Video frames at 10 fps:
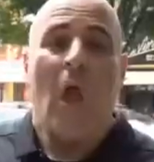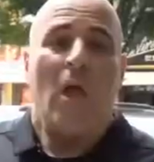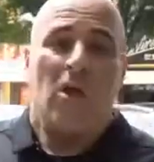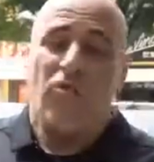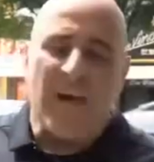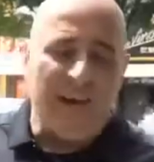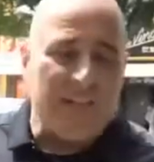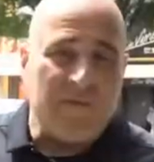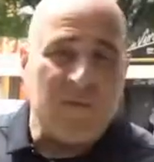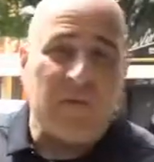Great
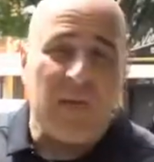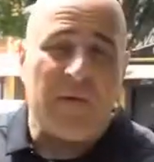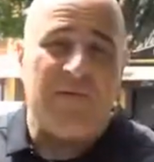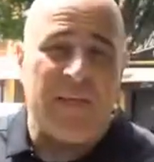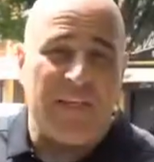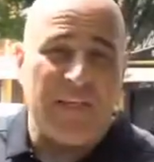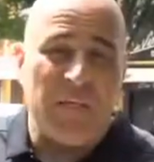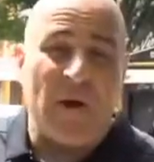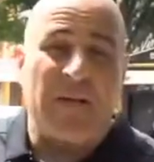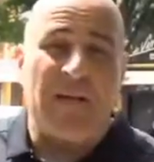interview today with Vinny
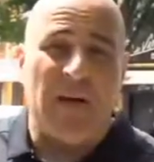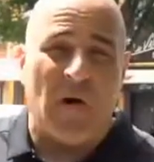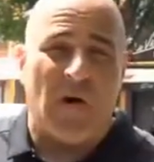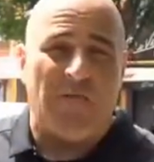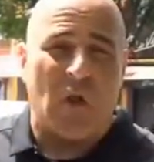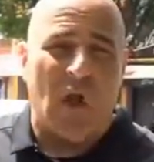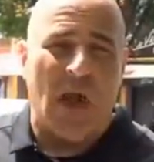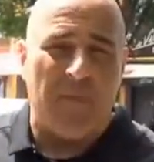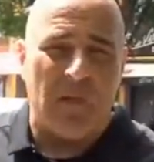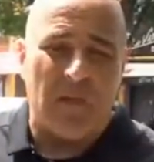DiMartino of
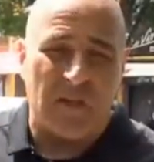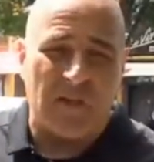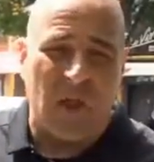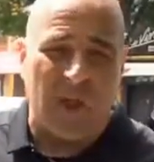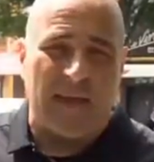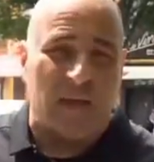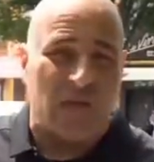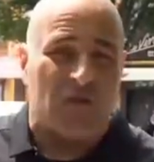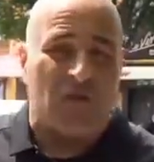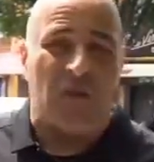Reliable Design,
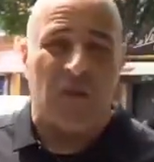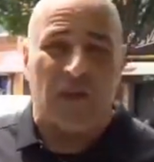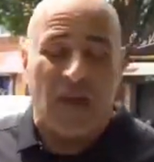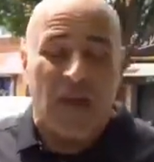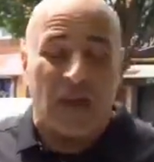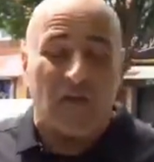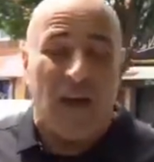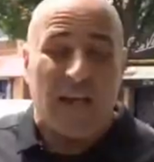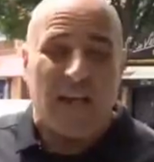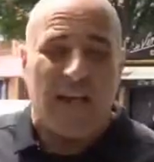Construction, and
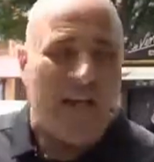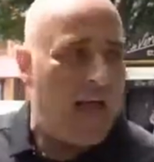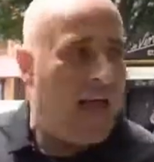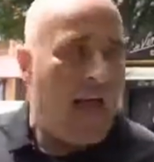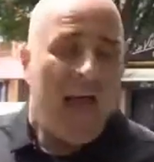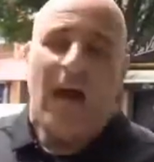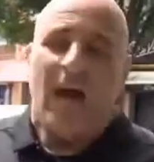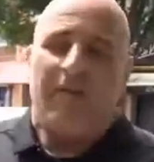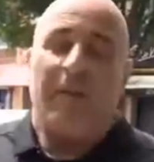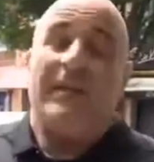Contracting
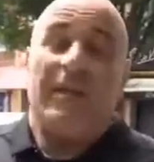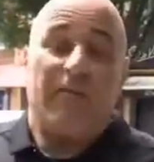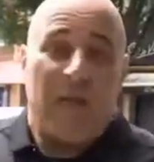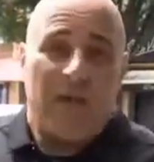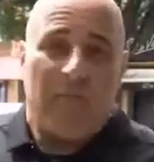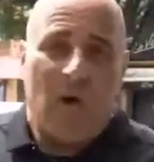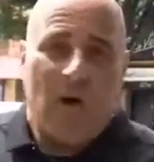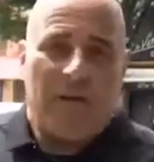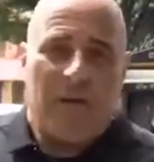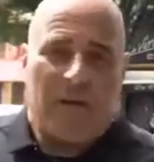a very dear friend of
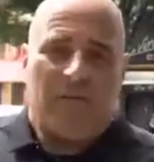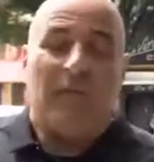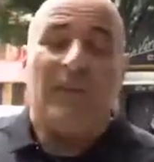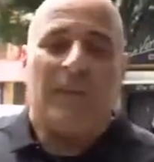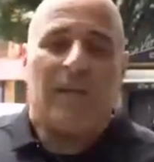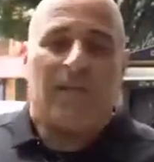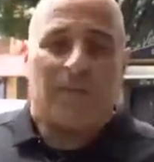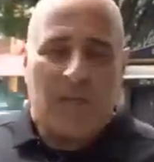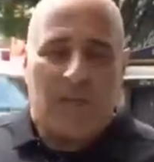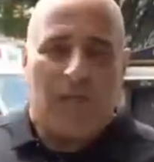mine. Uh, the reason I
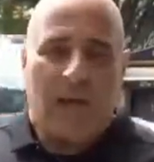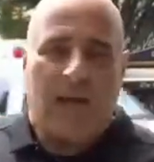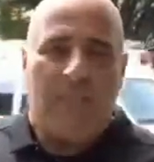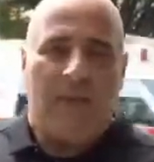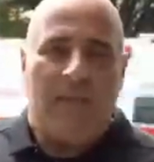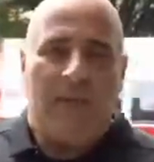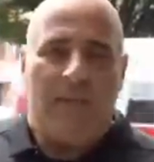really recommend them,